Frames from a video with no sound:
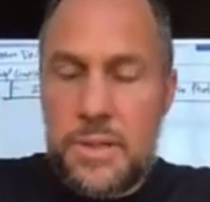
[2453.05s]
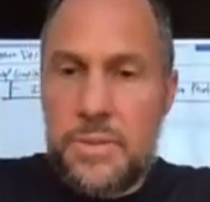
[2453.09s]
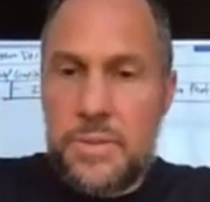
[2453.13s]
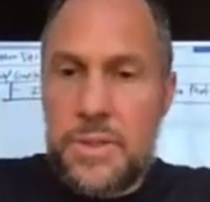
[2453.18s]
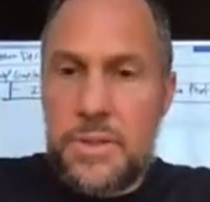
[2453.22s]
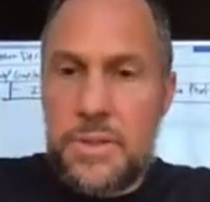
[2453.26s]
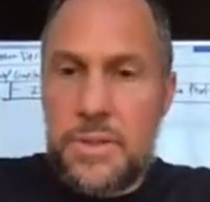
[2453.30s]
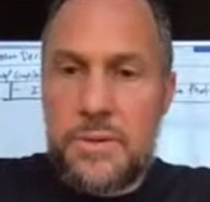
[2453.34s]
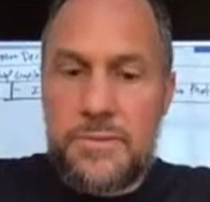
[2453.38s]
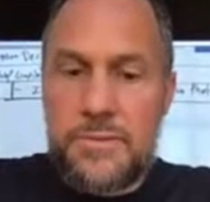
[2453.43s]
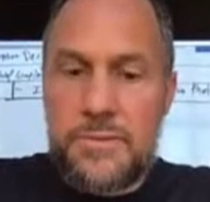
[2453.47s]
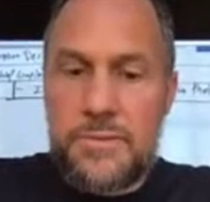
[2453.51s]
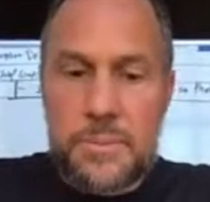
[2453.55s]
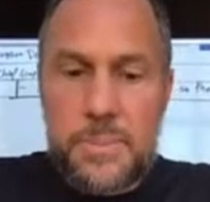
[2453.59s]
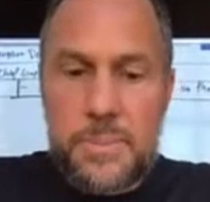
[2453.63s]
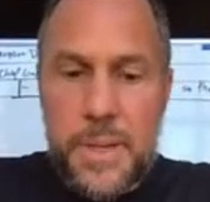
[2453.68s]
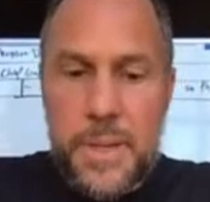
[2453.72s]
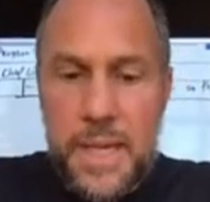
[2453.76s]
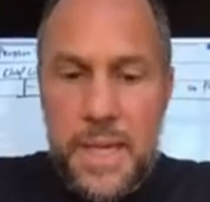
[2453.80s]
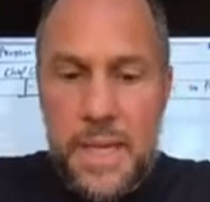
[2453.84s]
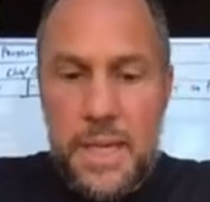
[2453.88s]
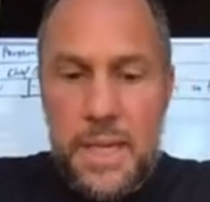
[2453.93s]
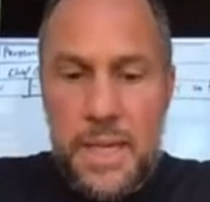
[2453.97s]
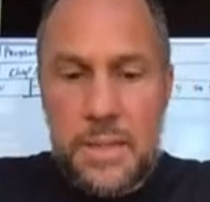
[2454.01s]
We do it for
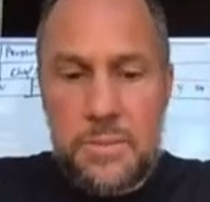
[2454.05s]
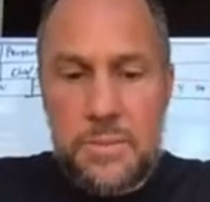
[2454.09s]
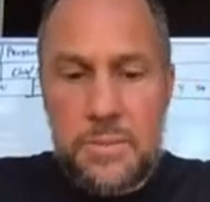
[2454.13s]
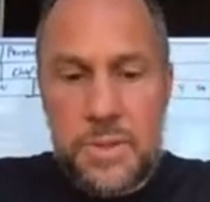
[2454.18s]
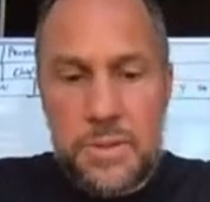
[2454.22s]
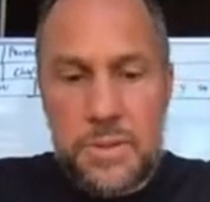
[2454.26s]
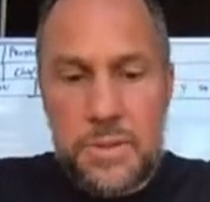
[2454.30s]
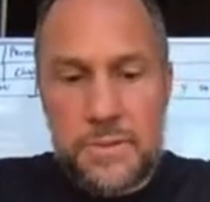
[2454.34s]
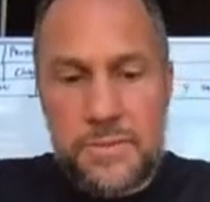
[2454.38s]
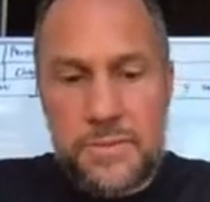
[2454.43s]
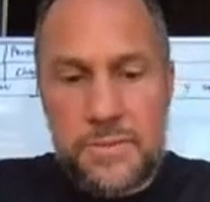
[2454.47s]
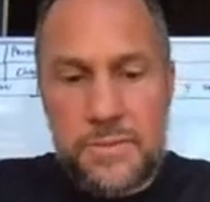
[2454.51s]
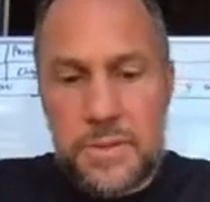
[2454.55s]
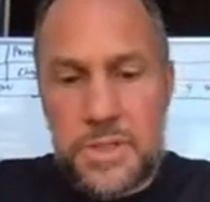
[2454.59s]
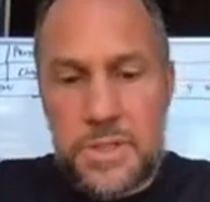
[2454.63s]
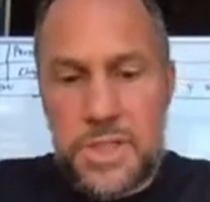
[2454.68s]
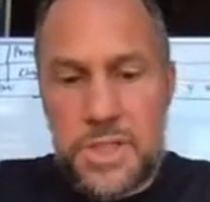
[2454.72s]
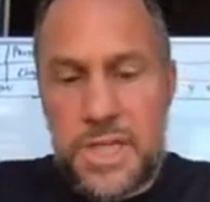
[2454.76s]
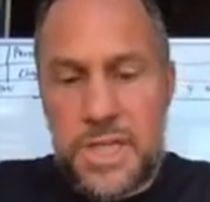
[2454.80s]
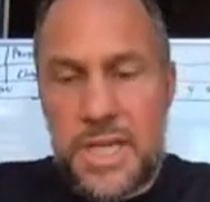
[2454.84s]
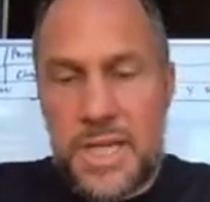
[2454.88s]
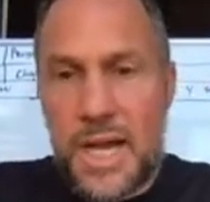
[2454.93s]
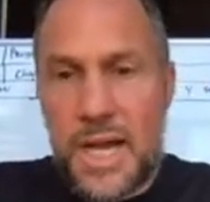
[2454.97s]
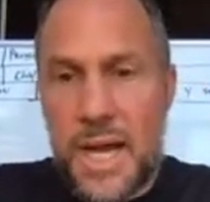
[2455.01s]
pain. We do it for
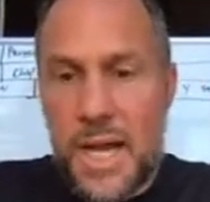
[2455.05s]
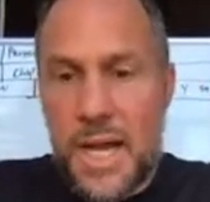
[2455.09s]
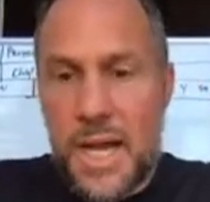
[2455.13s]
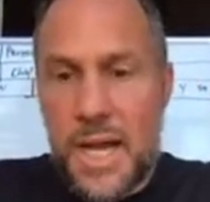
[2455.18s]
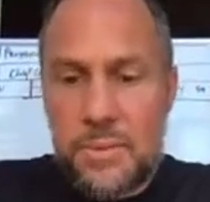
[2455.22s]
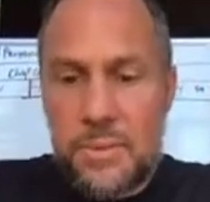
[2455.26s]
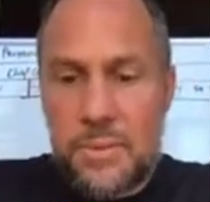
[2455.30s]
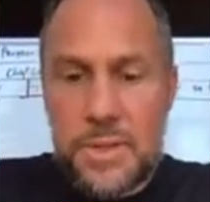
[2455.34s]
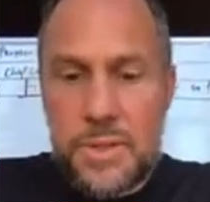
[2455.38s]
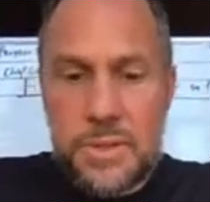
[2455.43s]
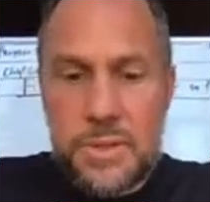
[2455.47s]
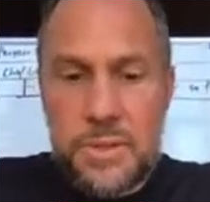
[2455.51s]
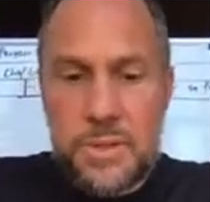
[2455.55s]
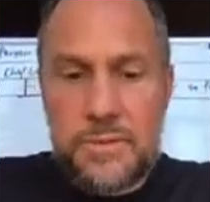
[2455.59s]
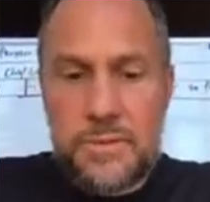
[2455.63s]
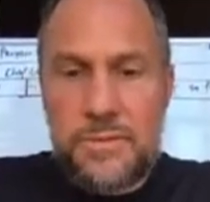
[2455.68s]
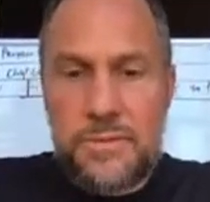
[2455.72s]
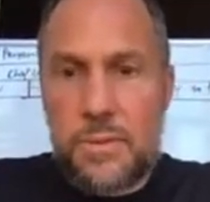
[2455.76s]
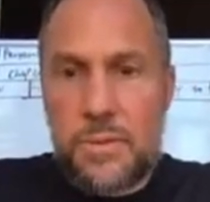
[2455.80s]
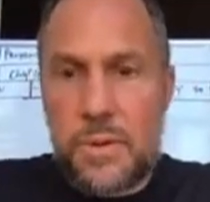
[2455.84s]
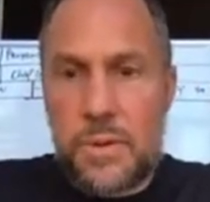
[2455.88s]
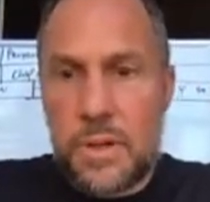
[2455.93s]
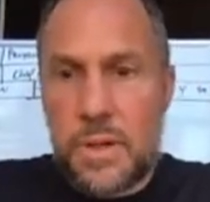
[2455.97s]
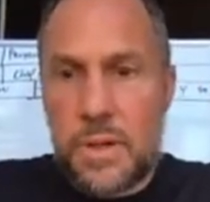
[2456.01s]
GI. We do it
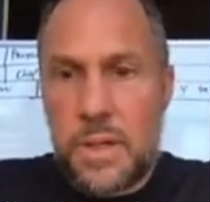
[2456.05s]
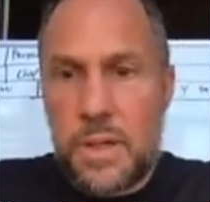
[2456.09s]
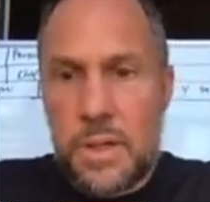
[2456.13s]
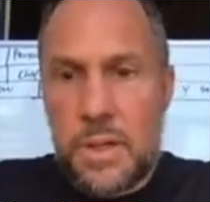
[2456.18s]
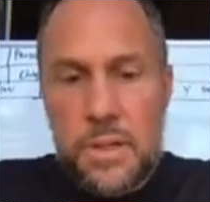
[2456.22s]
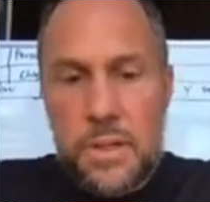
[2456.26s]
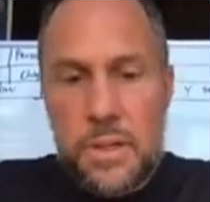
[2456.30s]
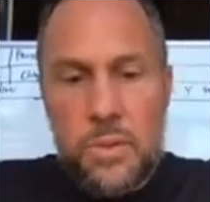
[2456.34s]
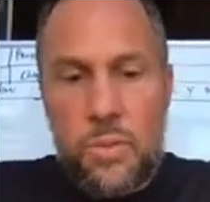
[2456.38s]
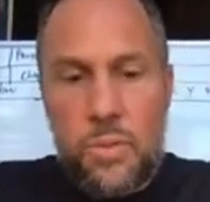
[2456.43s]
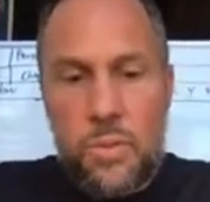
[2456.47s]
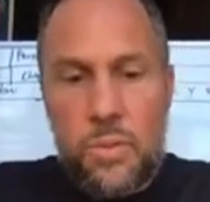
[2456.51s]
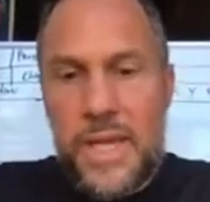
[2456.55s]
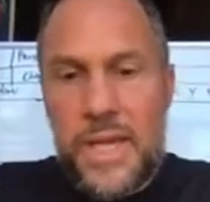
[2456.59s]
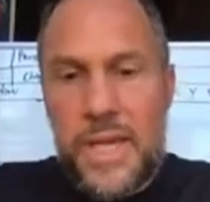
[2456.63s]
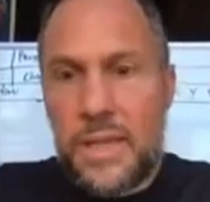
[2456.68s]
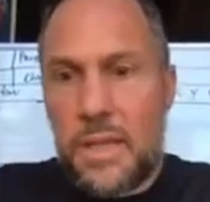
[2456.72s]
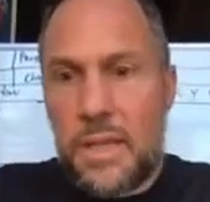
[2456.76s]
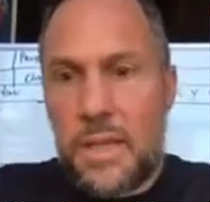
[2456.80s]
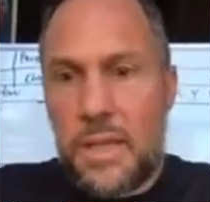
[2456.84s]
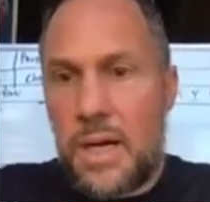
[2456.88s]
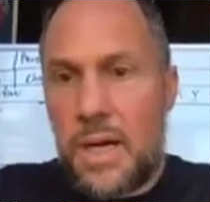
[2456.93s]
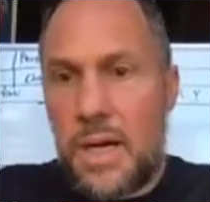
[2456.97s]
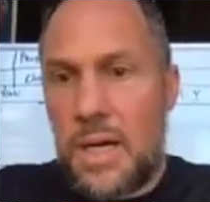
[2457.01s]
for weight
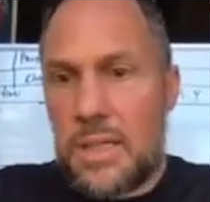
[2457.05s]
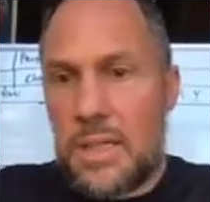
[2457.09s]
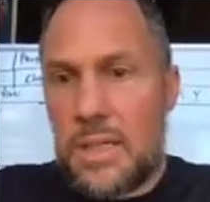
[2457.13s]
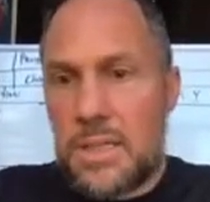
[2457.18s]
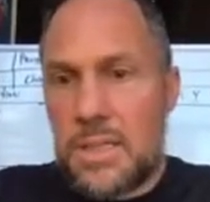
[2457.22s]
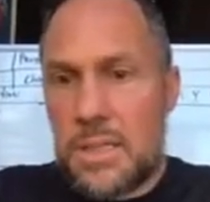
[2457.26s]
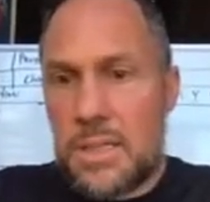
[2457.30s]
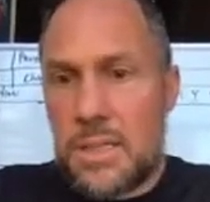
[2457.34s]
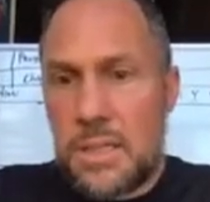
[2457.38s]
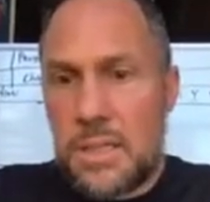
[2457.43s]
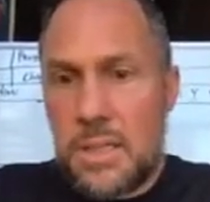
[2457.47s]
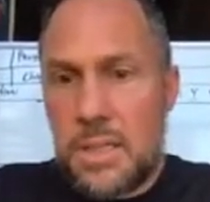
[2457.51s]
loss.